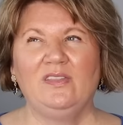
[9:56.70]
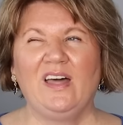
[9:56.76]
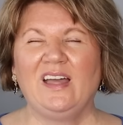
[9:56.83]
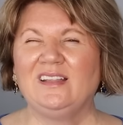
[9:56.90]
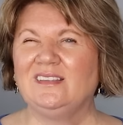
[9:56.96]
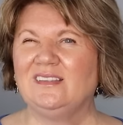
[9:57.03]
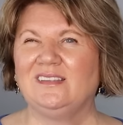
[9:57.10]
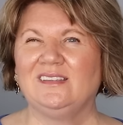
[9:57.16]

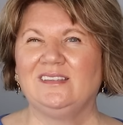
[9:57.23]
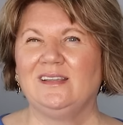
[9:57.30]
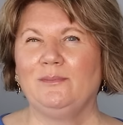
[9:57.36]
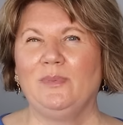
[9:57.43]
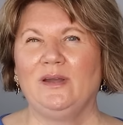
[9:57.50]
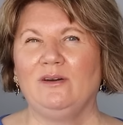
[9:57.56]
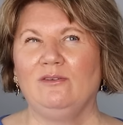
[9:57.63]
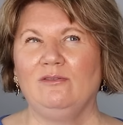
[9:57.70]
That's
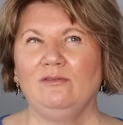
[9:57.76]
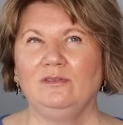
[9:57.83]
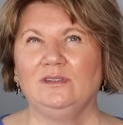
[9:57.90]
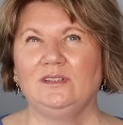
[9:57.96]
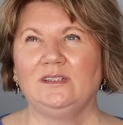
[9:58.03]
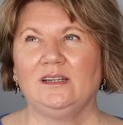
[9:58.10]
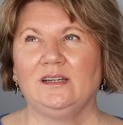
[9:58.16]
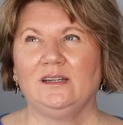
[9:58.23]

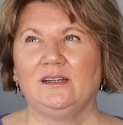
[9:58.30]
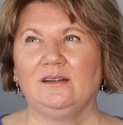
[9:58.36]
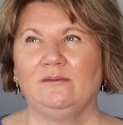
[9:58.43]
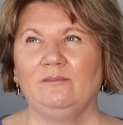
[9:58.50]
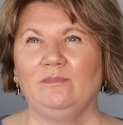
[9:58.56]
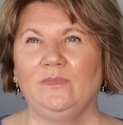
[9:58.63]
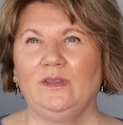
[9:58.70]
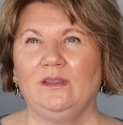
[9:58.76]
about
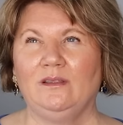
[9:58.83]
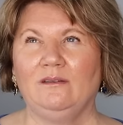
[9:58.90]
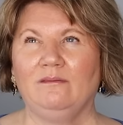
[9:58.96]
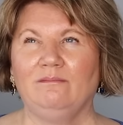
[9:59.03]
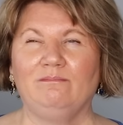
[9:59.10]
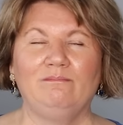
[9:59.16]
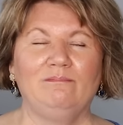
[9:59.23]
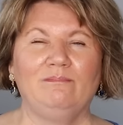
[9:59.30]
um,
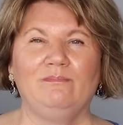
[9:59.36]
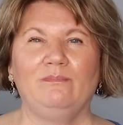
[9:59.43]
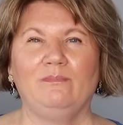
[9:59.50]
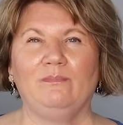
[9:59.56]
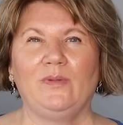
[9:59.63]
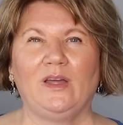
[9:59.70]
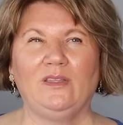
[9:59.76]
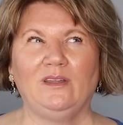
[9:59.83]
the,
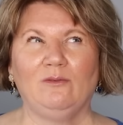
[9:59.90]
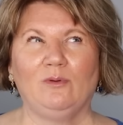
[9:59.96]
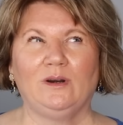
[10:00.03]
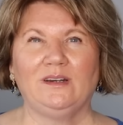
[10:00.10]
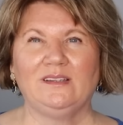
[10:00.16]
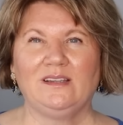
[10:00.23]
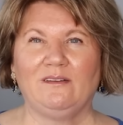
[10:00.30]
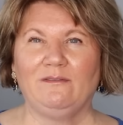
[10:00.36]
I think, what
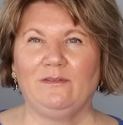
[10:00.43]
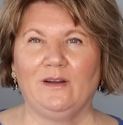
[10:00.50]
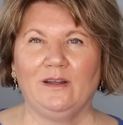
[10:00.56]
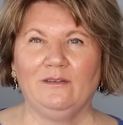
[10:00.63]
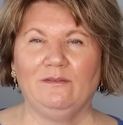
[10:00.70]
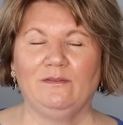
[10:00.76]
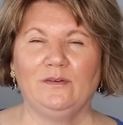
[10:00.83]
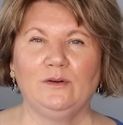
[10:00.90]
is that,
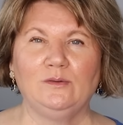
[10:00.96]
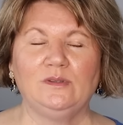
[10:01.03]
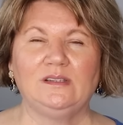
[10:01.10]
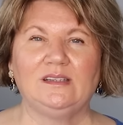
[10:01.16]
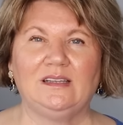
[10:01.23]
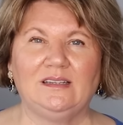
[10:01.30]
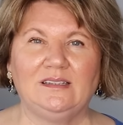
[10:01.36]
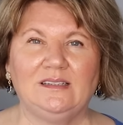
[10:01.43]
five
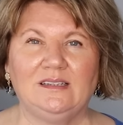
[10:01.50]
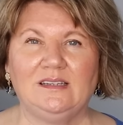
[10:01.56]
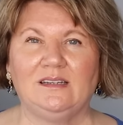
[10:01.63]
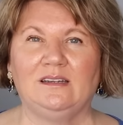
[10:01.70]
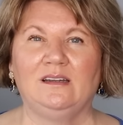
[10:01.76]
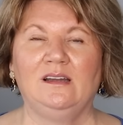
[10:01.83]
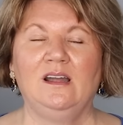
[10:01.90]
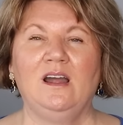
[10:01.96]
fruits that
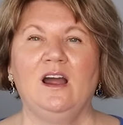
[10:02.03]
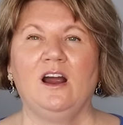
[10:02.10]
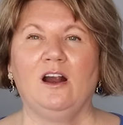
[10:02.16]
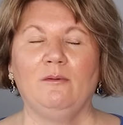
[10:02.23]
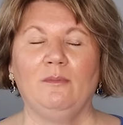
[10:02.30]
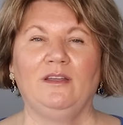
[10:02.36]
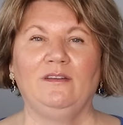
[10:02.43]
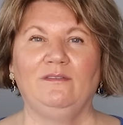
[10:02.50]
uh,
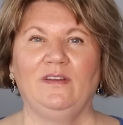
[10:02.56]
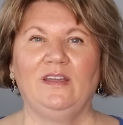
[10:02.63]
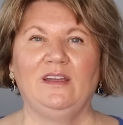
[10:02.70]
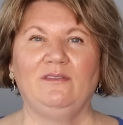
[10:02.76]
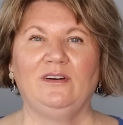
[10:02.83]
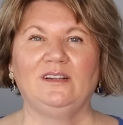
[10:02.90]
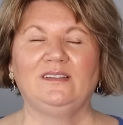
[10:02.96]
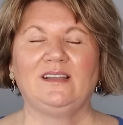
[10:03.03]
are my
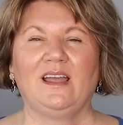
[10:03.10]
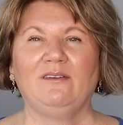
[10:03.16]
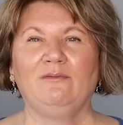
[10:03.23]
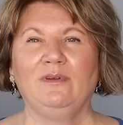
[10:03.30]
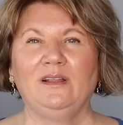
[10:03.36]
favorites. I